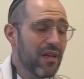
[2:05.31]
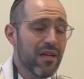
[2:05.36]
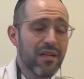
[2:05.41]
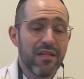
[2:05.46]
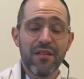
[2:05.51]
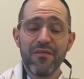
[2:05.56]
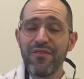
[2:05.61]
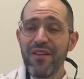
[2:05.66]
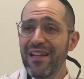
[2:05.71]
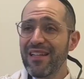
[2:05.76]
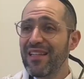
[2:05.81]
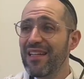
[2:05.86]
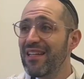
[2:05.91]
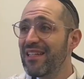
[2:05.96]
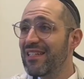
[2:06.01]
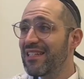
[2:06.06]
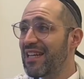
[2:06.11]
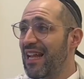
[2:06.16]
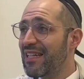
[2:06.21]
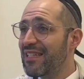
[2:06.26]
the fact that
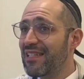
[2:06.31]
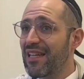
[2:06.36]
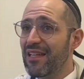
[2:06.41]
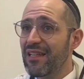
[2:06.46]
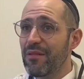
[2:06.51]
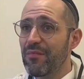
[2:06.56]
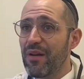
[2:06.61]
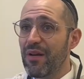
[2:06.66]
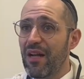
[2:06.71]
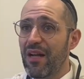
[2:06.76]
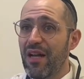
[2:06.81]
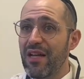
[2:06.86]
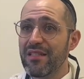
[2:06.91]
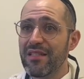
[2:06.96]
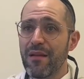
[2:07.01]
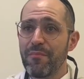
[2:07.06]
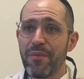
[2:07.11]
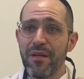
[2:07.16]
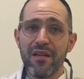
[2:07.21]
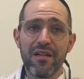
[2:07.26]
he's not saying the bracha is
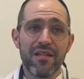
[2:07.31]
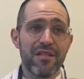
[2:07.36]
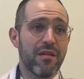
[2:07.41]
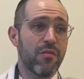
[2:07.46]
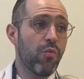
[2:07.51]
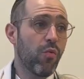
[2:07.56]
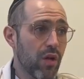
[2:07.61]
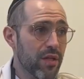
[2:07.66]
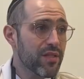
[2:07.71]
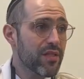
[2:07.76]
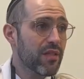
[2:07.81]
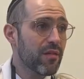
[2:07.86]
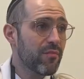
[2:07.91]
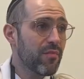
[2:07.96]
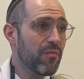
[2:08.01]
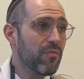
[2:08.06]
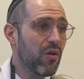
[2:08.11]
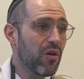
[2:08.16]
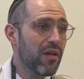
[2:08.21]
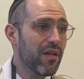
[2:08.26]
not because he wants to be
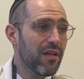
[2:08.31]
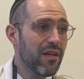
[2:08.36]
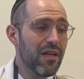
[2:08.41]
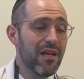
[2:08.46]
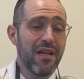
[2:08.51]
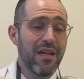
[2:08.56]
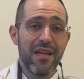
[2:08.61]
mu'ayyin.